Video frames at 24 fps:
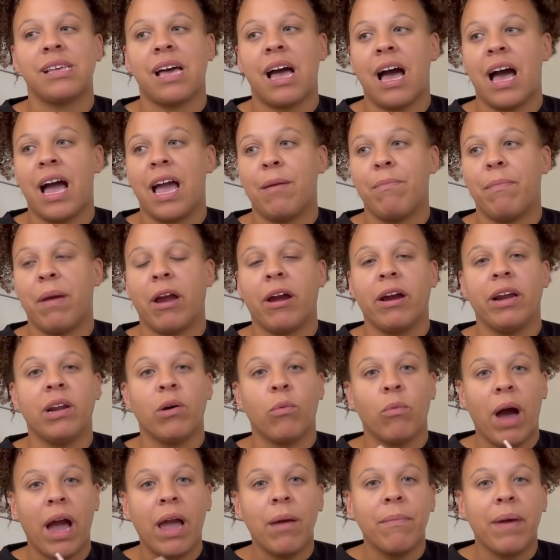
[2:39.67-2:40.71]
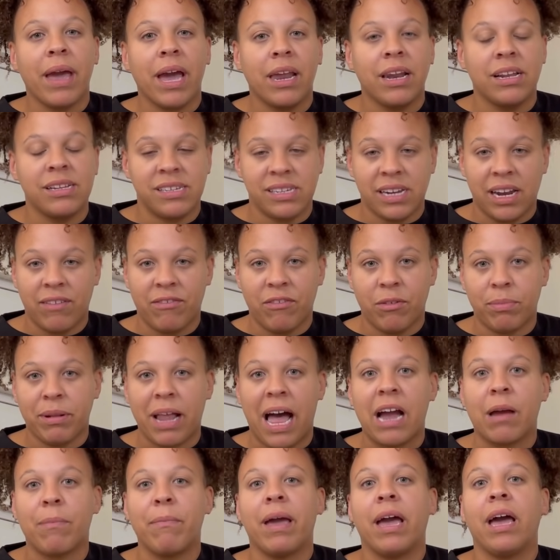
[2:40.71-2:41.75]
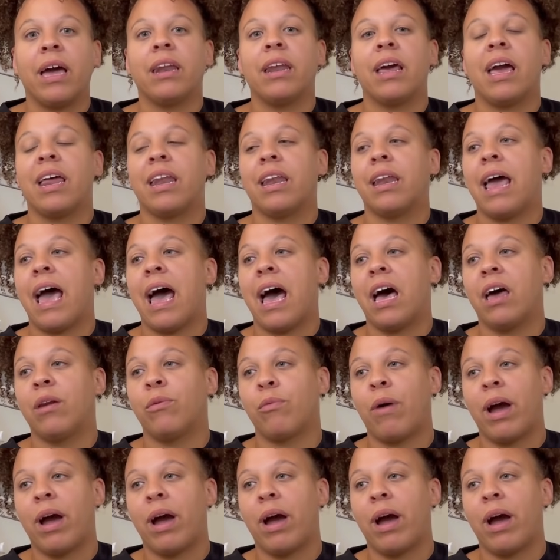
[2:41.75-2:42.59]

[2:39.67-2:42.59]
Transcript: I married a white man instead of a black man and had